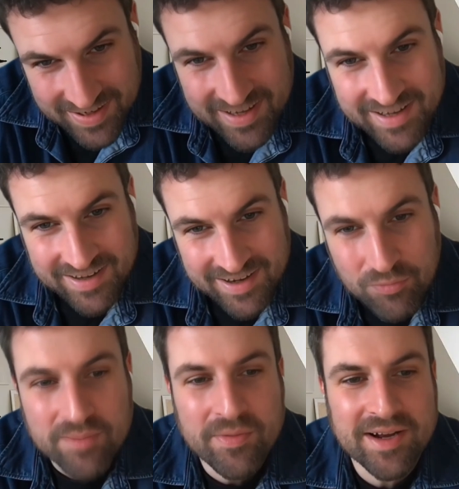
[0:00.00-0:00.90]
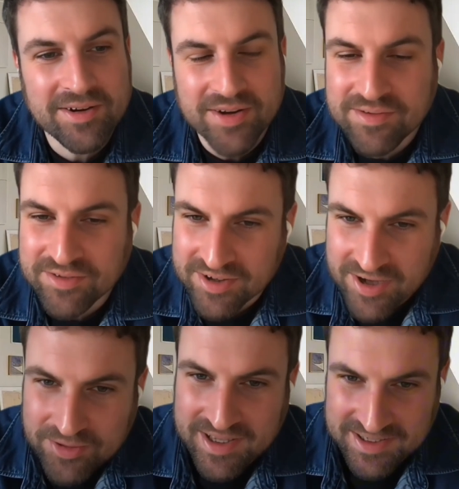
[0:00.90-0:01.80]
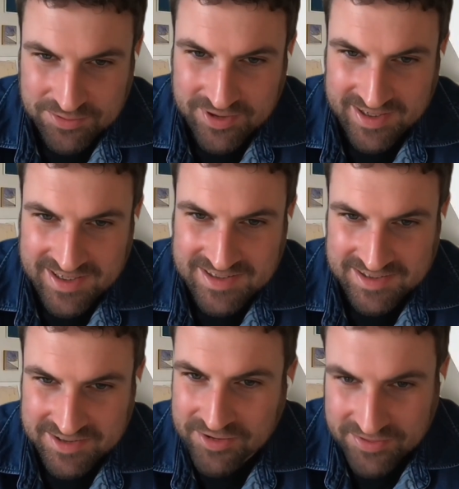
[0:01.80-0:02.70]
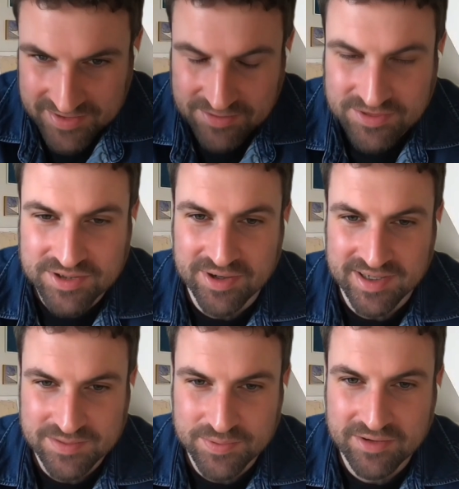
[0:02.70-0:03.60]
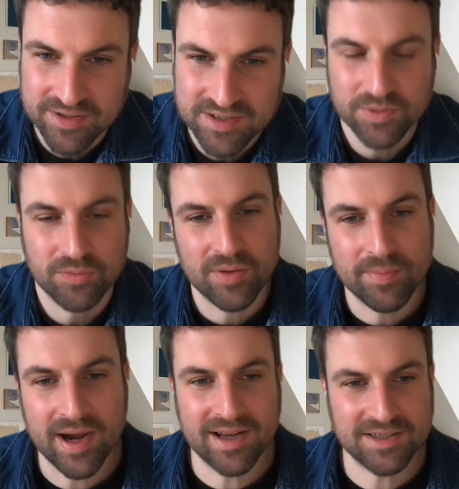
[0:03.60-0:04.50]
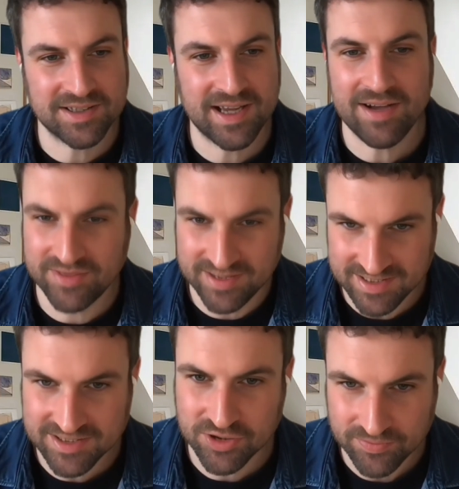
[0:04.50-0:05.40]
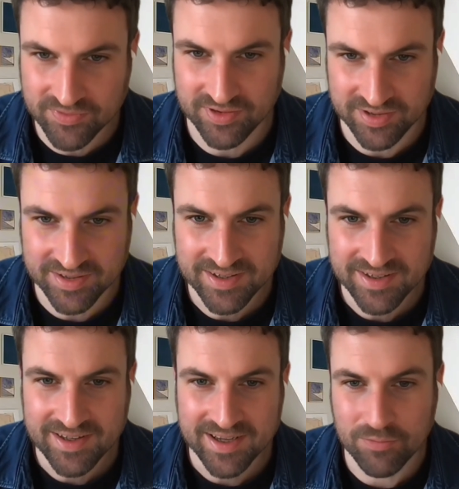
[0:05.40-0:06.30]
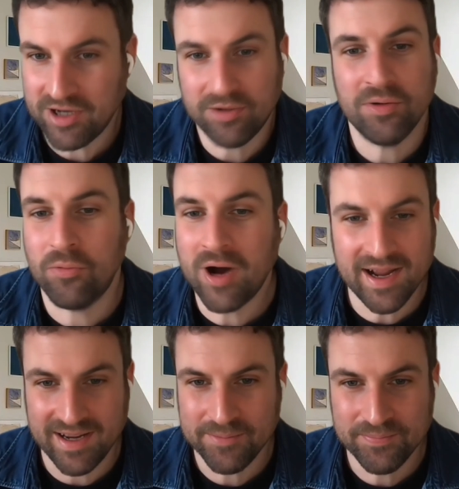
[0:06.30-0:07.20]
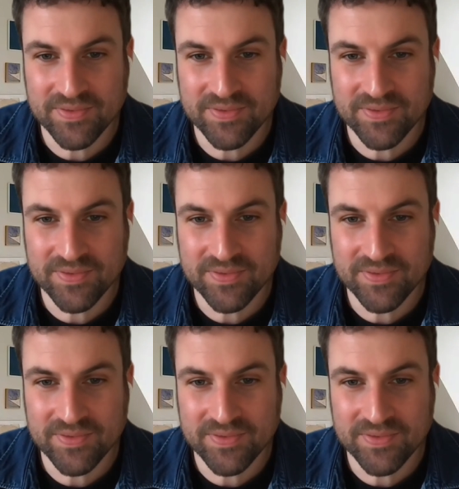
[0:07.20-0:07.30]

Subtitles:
Yeah, and we might not even know that's what it is. I don't know if that was your experience, but we might actually have the discomfort and we don't know why.